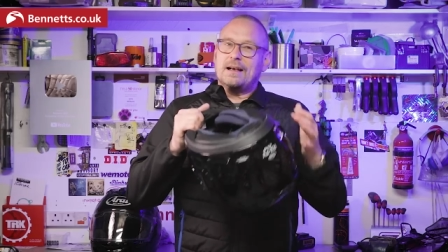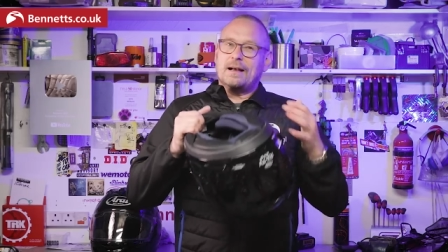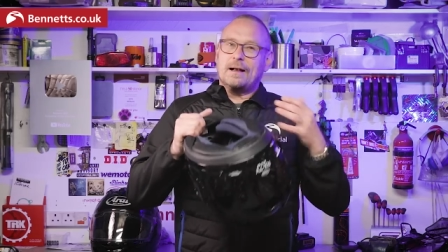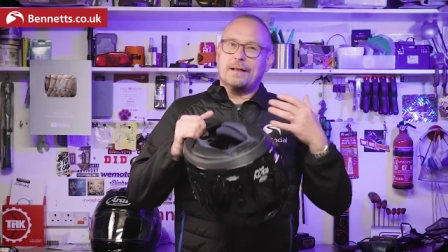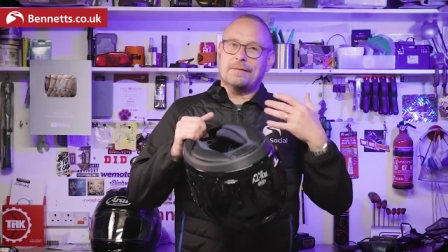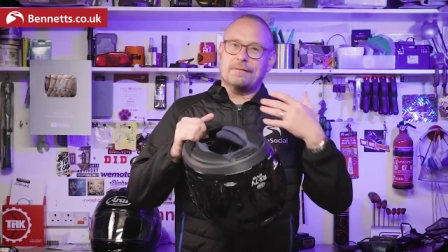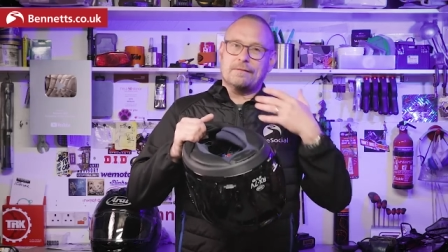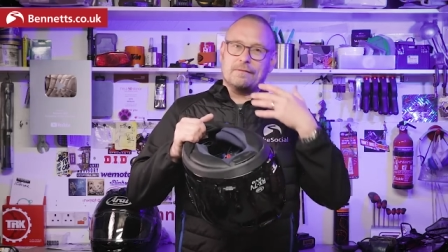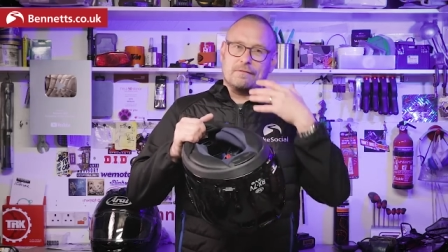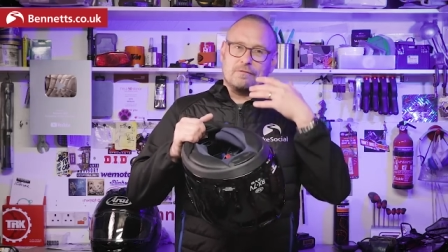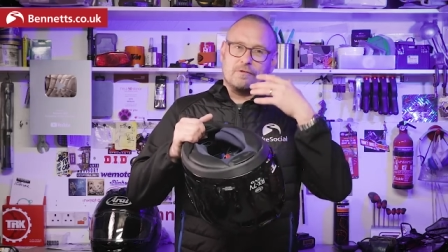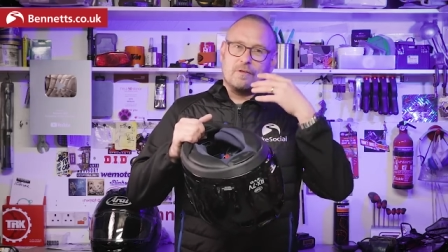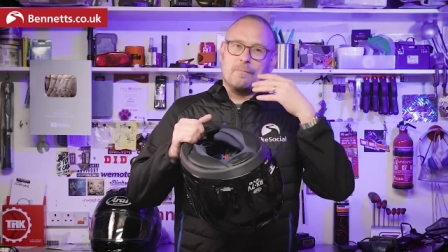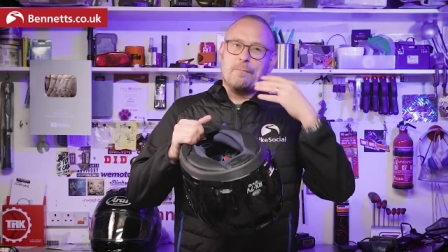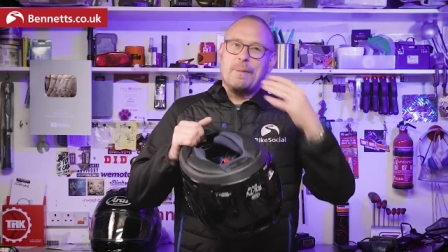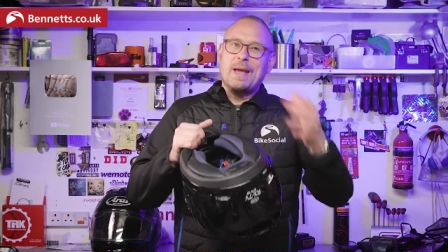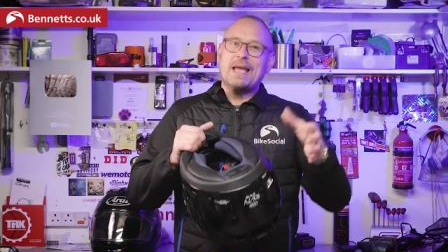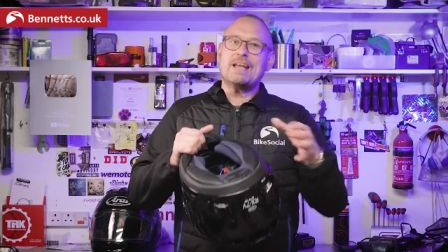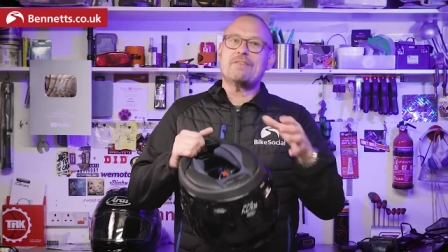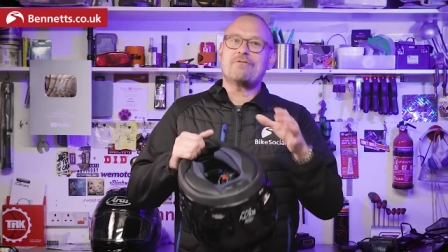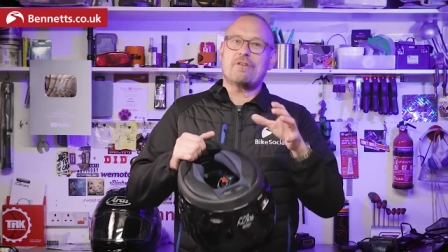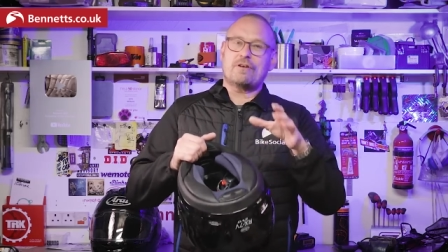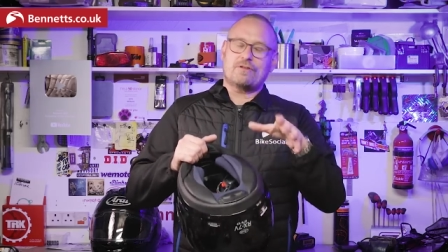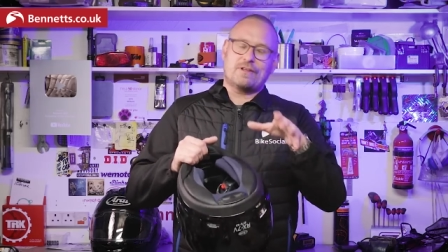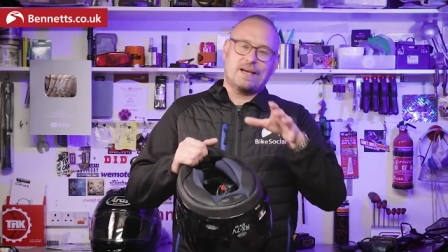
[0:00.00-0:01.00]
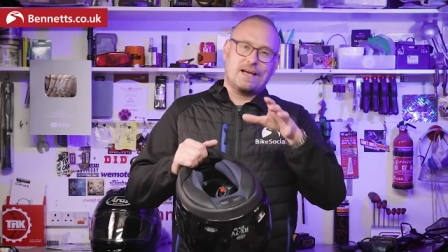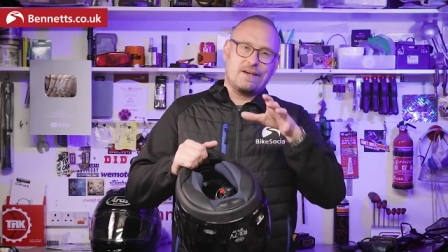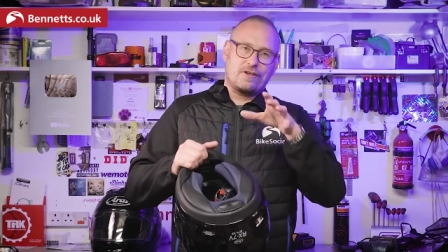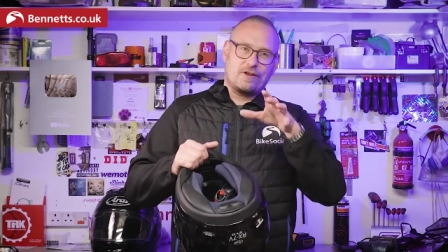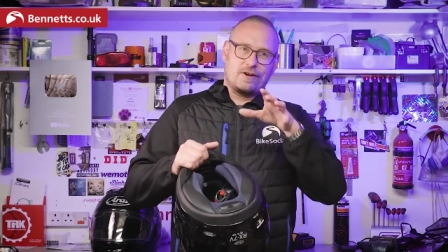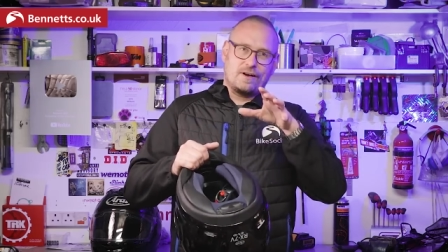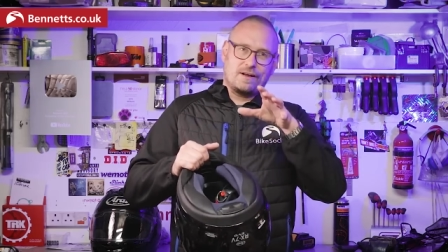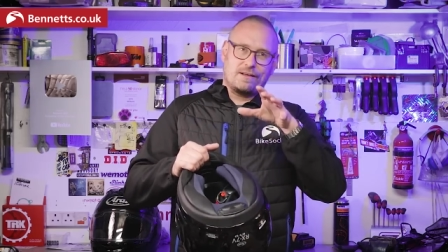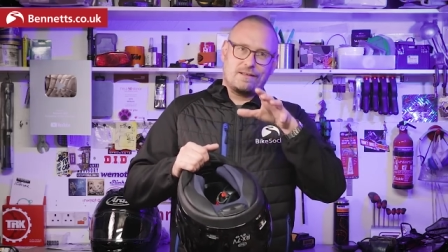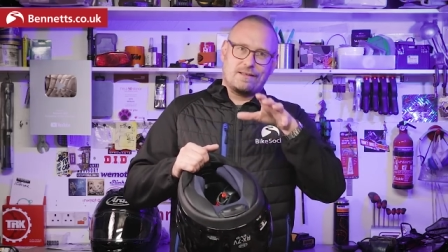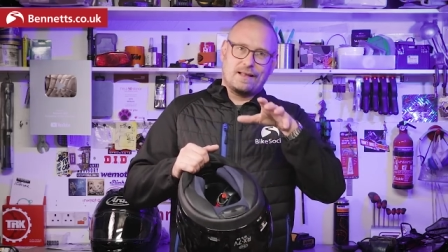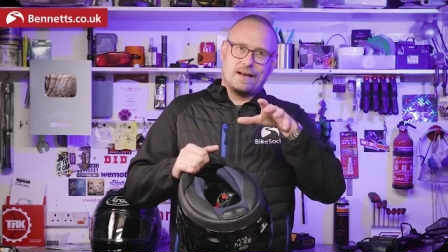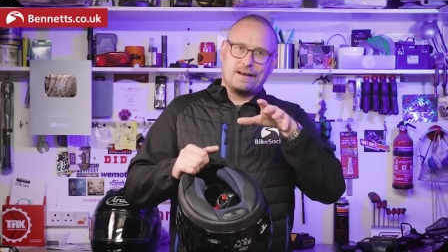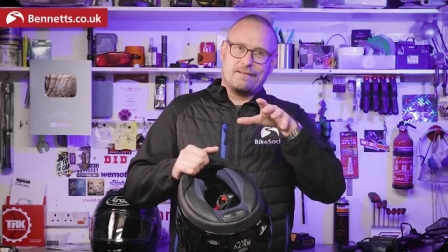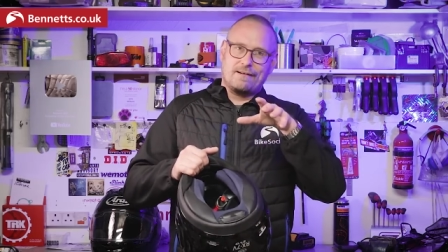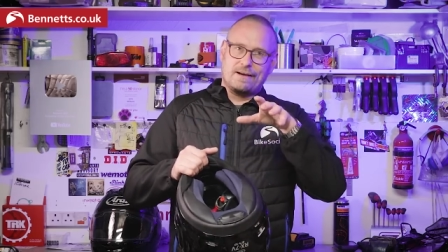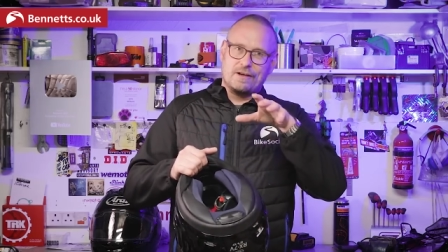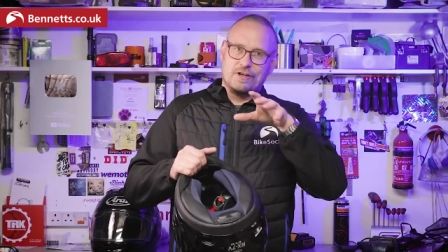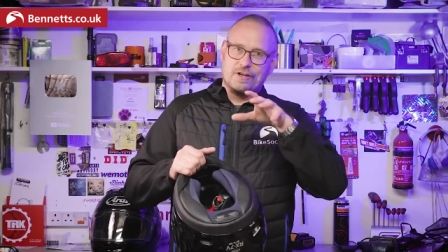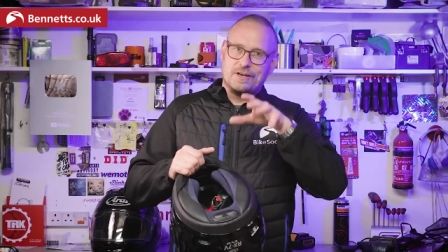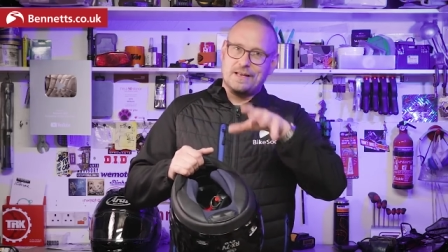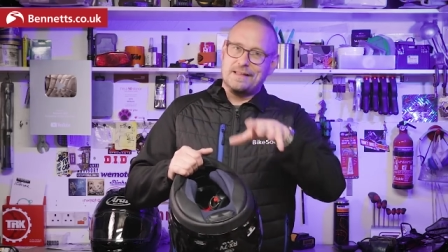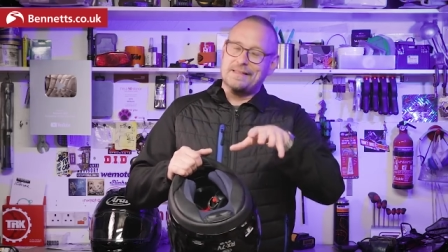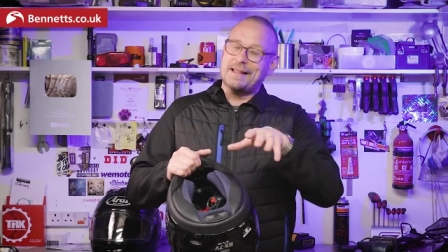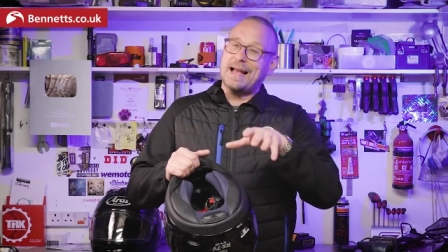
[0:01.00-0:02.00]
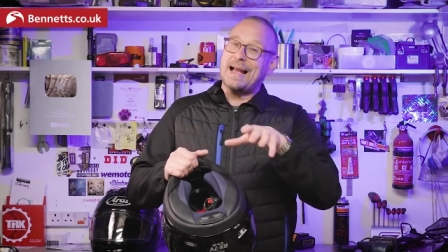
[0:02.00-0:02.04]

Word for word: And the peak rotational acceleration in